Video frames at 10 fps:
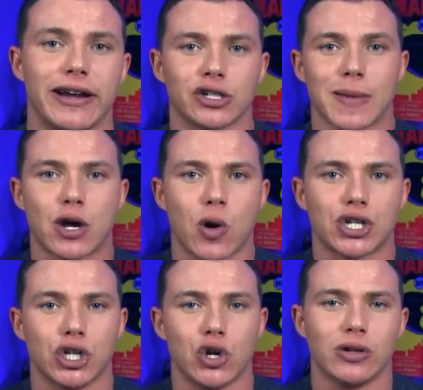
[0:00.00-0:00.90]
Now, here's my
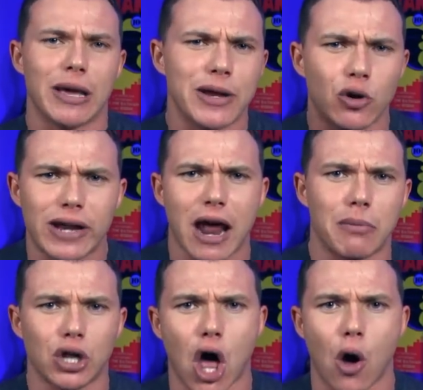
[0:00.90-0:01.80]
question to you, and let me know
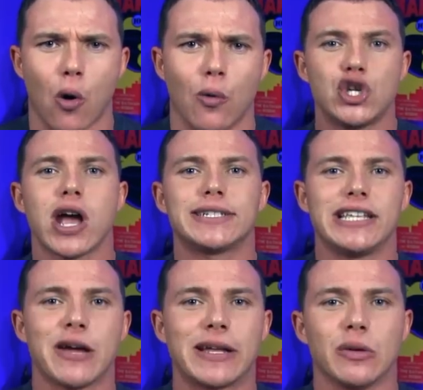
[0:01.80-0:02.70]
down below. What'd you guys
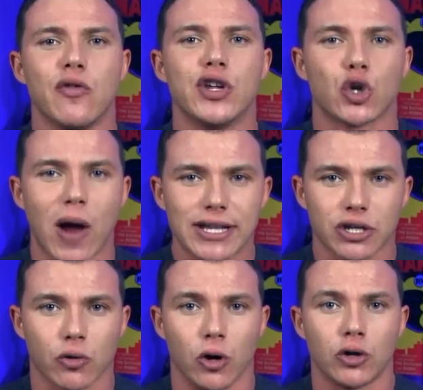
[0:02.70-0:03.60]
think about the movie
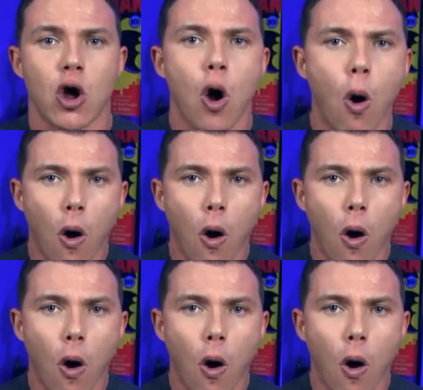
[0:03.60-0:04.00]
Jurassic World?